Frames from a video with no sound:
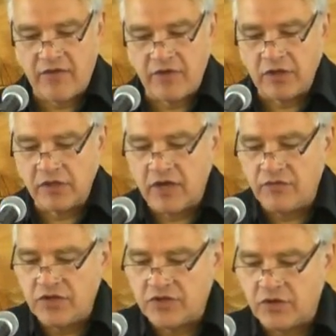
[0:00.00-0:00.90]
Having
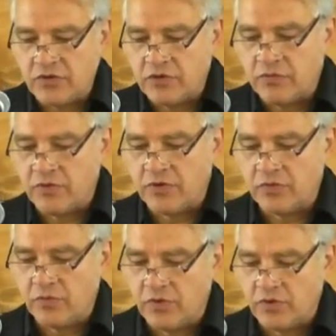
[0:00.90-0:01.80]
loved his own who
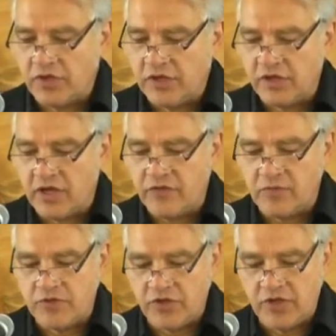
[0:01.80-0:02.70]
were in the world, he
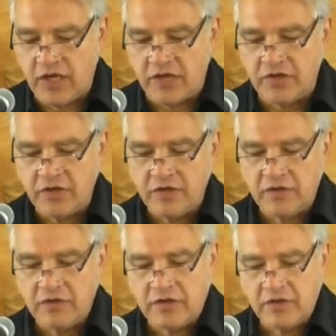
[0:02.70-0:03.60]
loved them to the end.
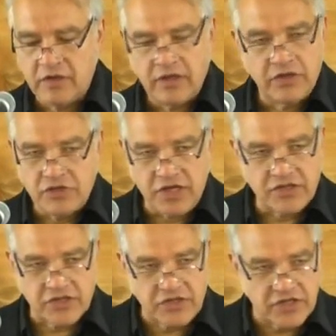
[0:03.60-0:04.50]

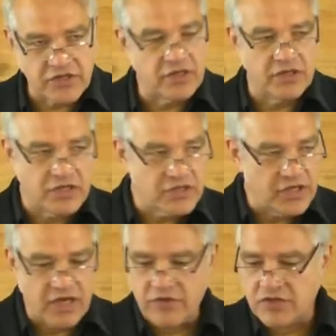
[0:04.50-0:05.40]
Jesus doesn't,
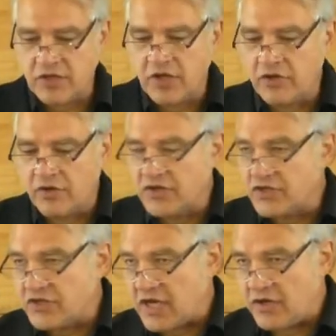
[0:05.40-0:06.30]
doesn't give us another
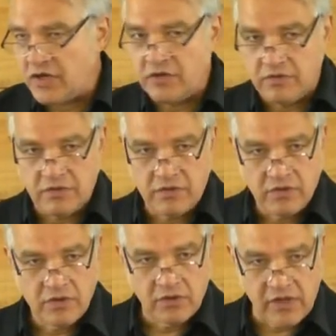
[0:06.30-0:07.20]
extended
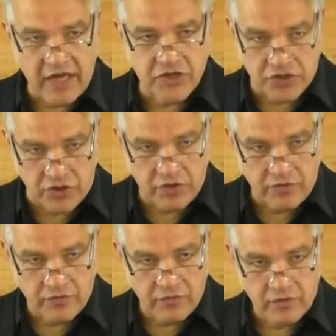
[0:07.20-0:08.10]

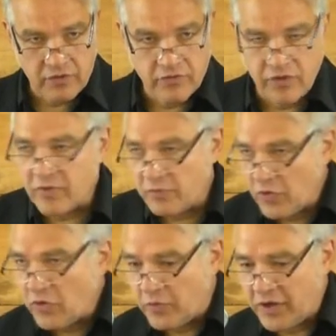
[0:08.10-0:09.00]
lecture from a
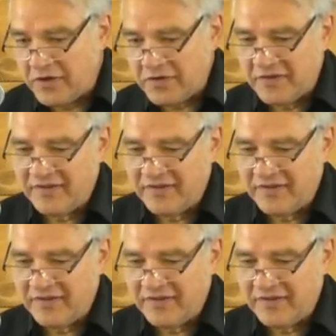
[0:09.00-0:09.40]
pulpit.